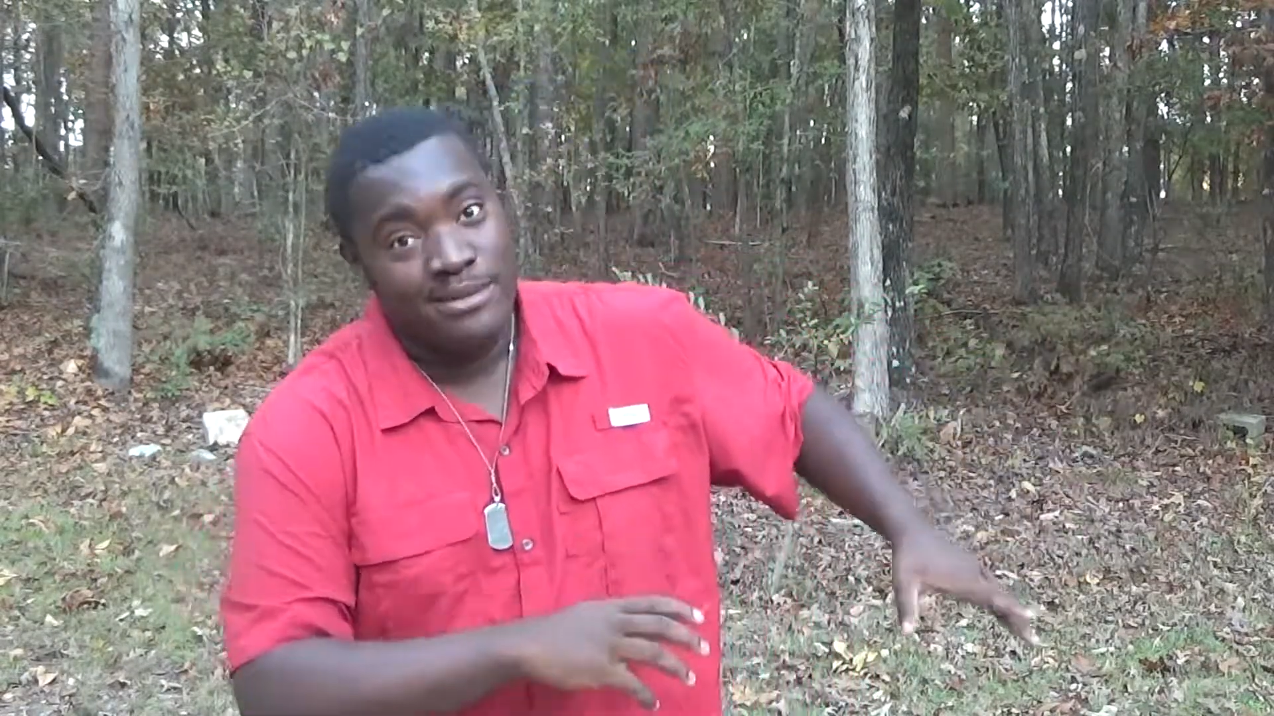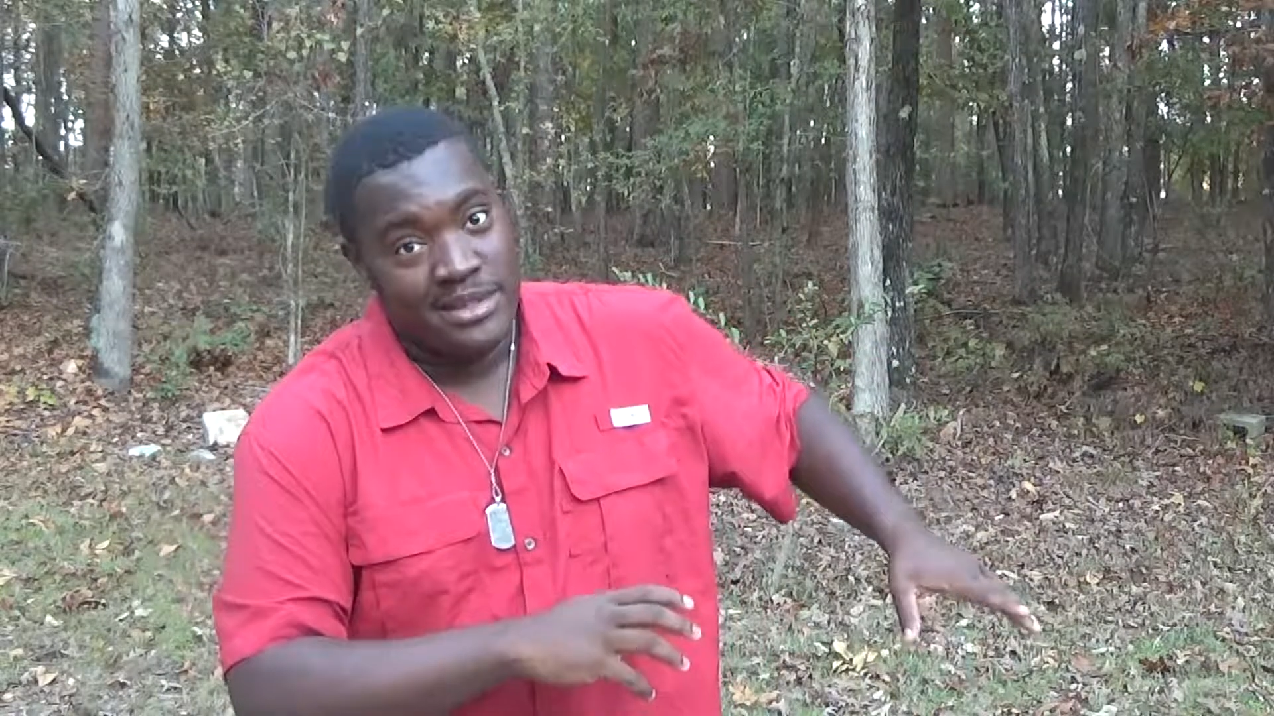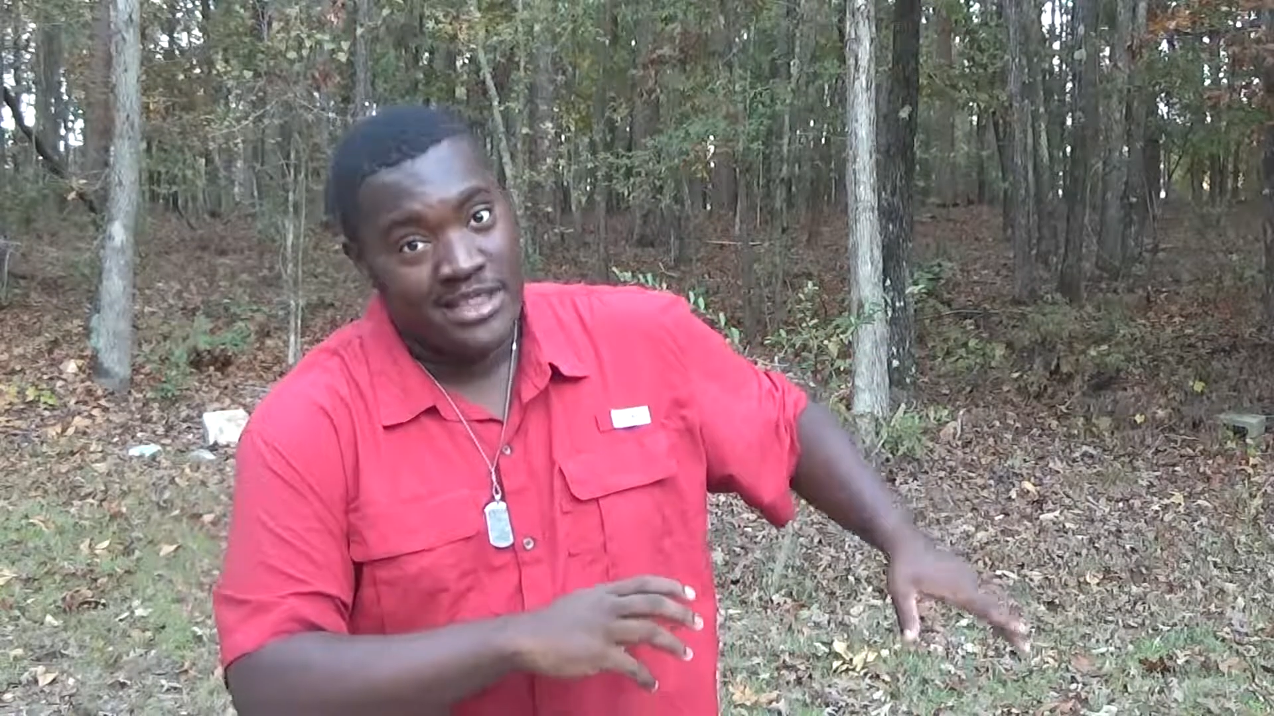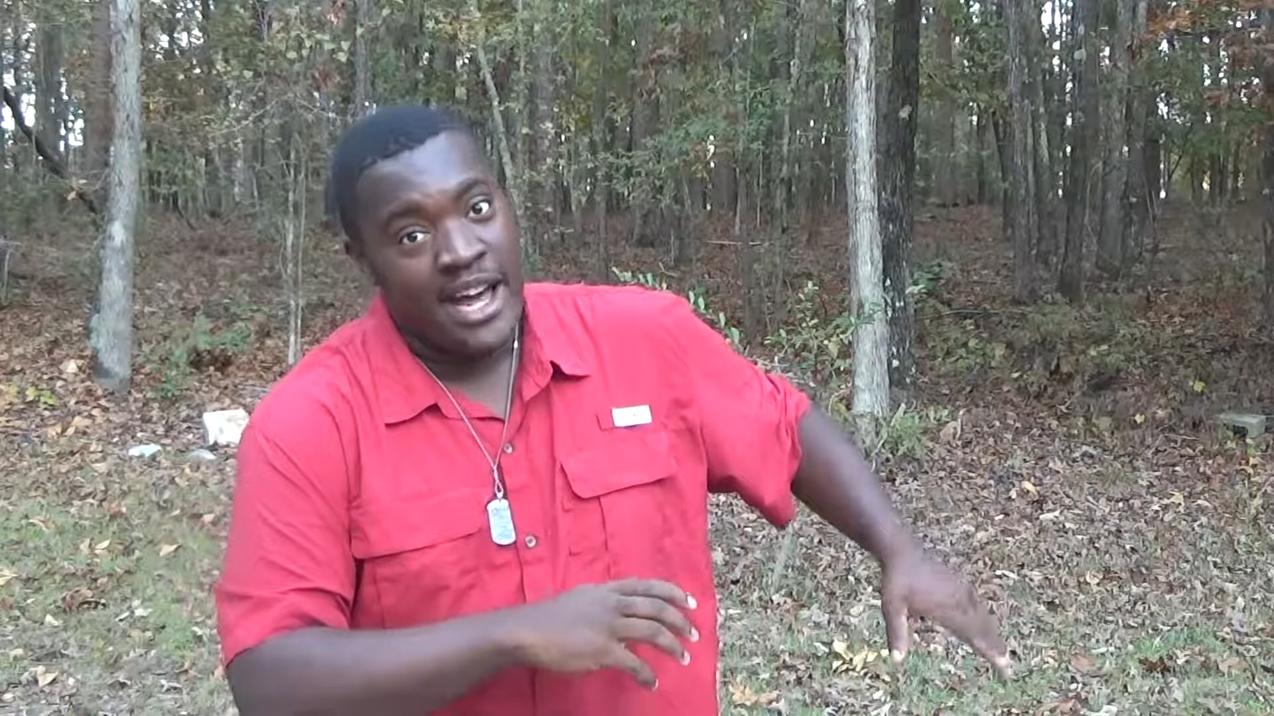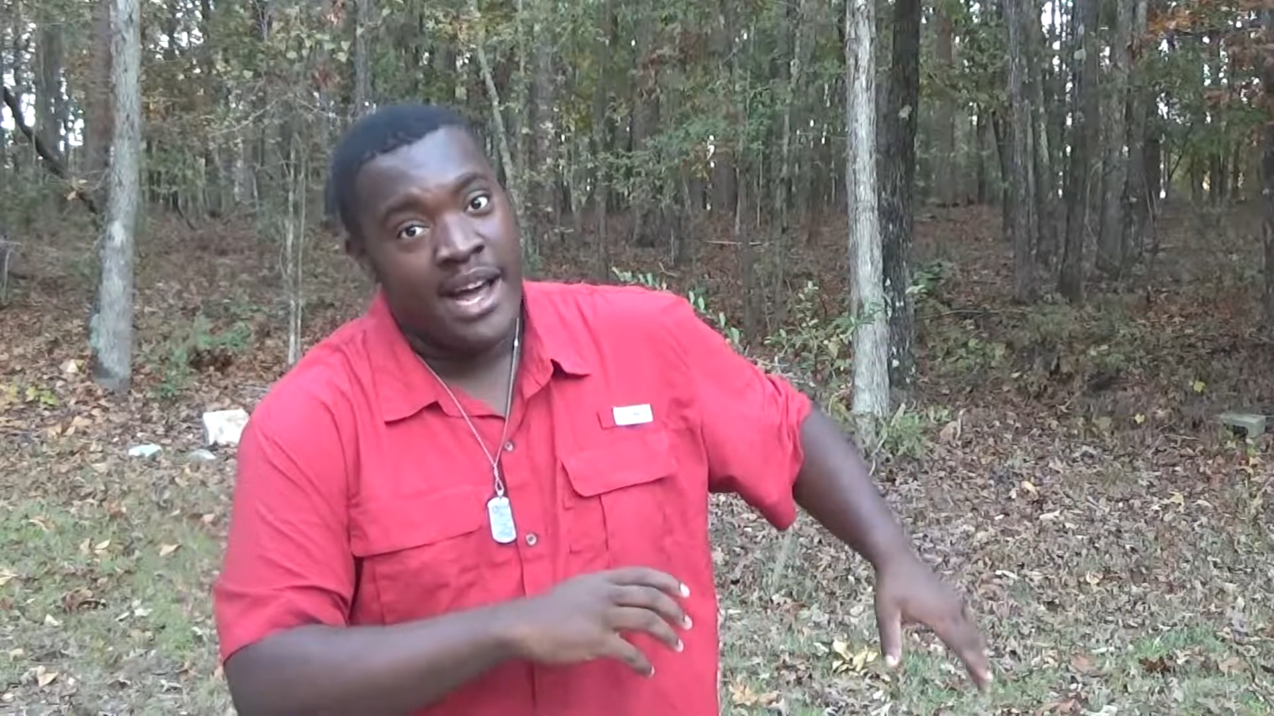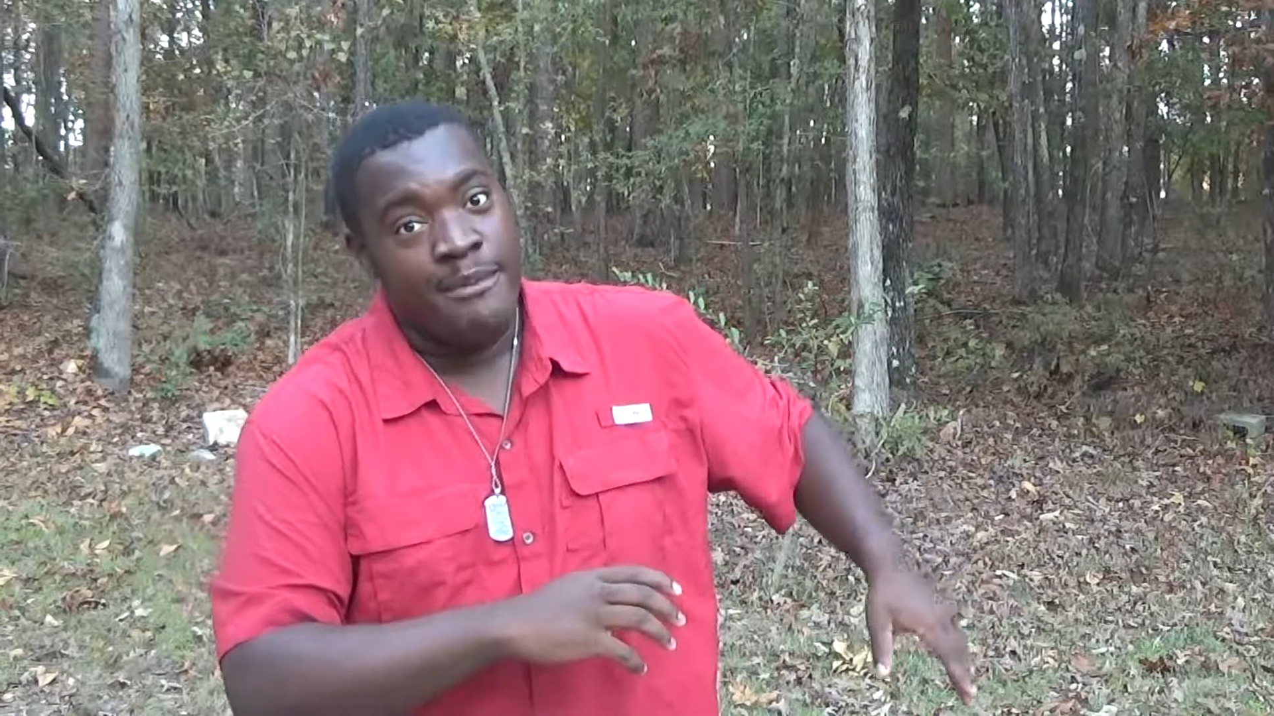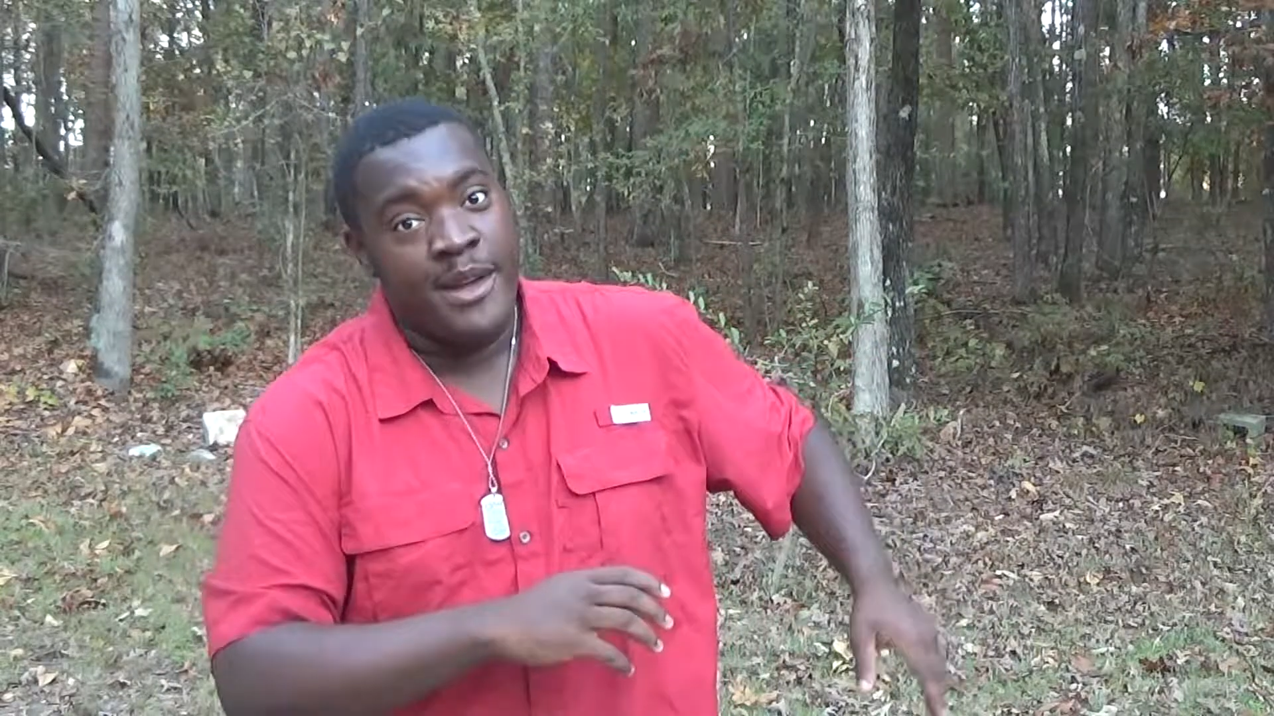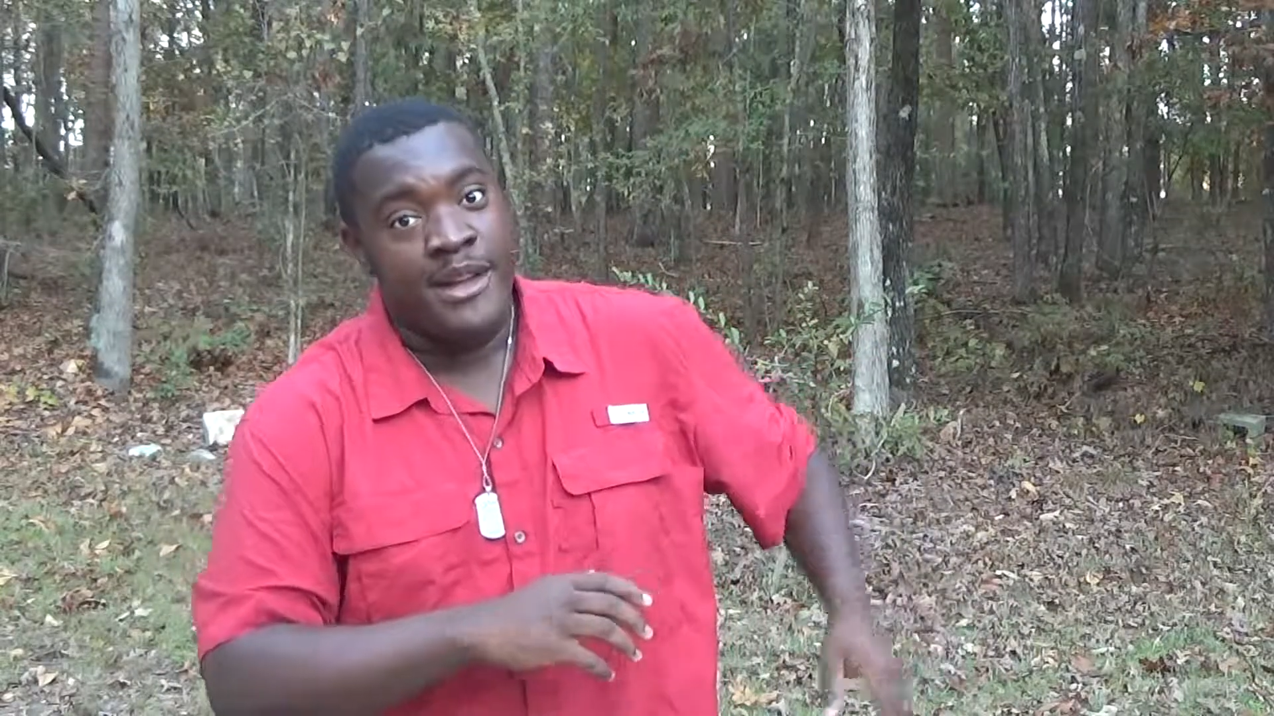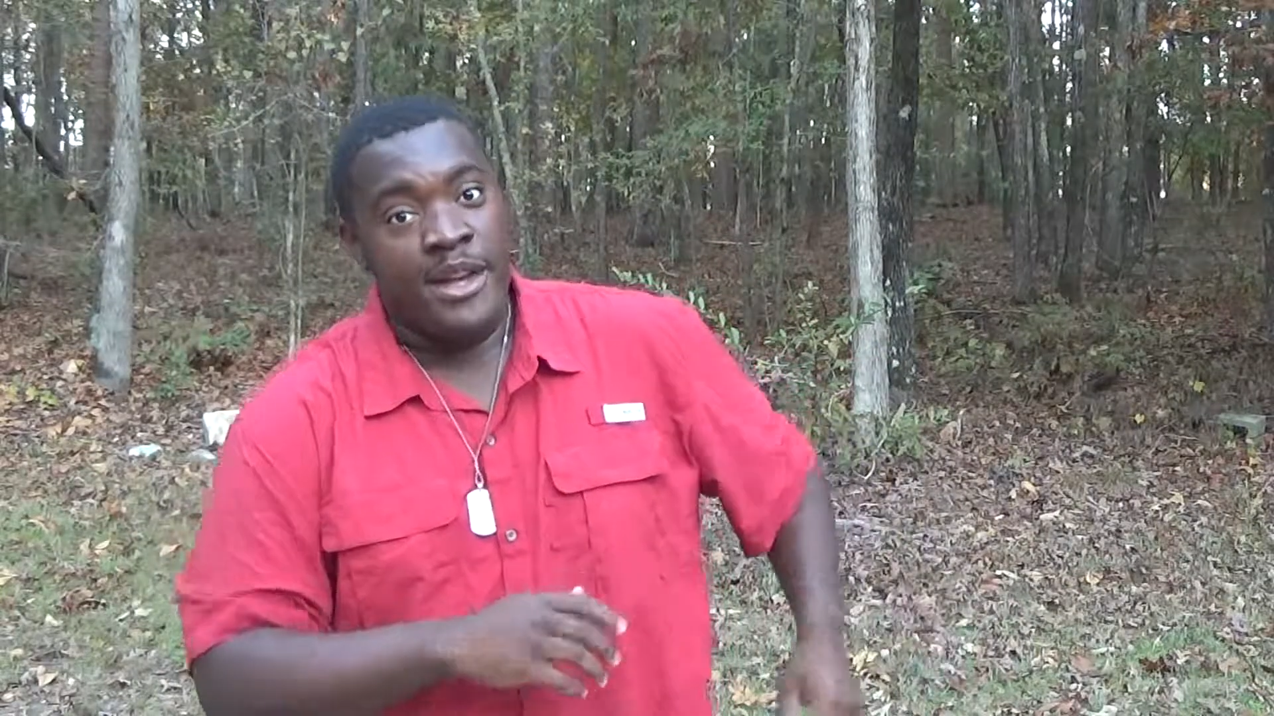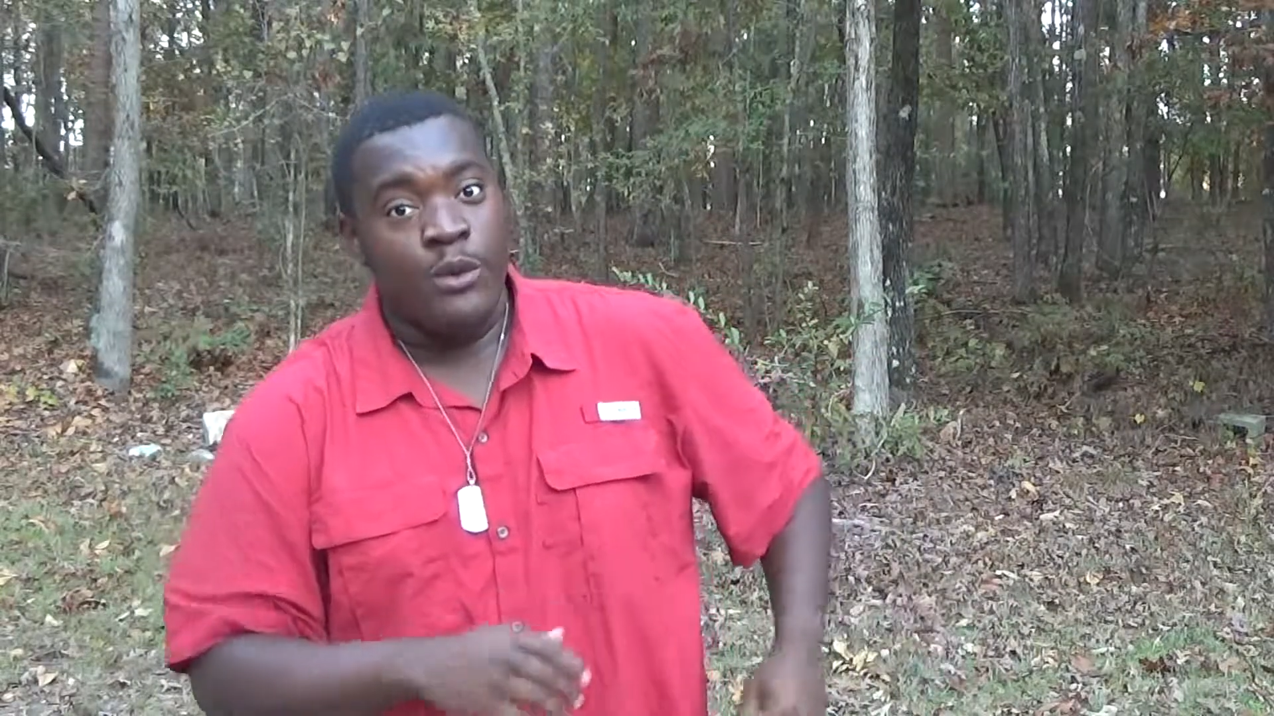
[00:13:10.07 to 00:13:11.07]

beside me.